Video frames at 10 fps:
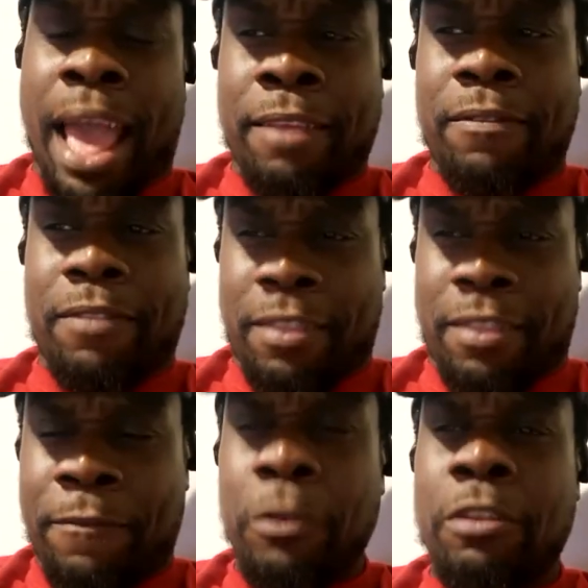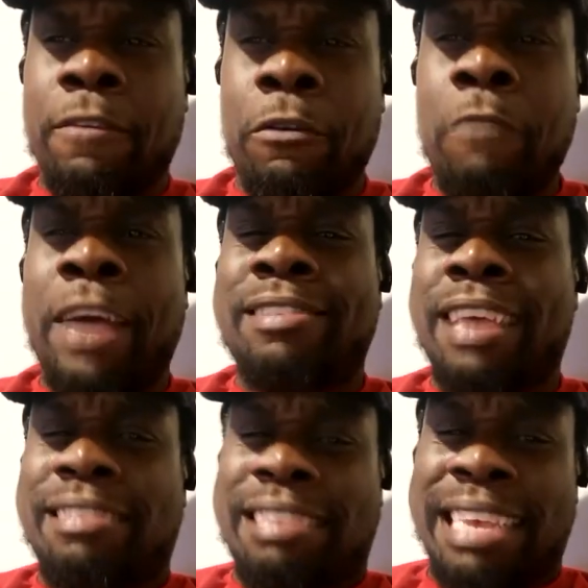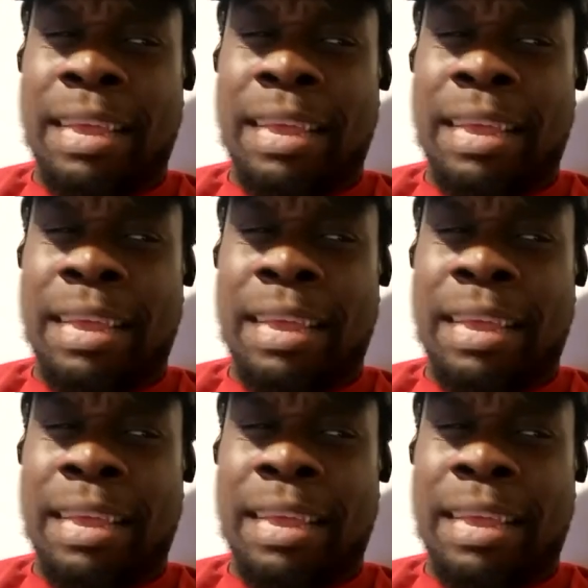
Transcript: The few fights I've seen,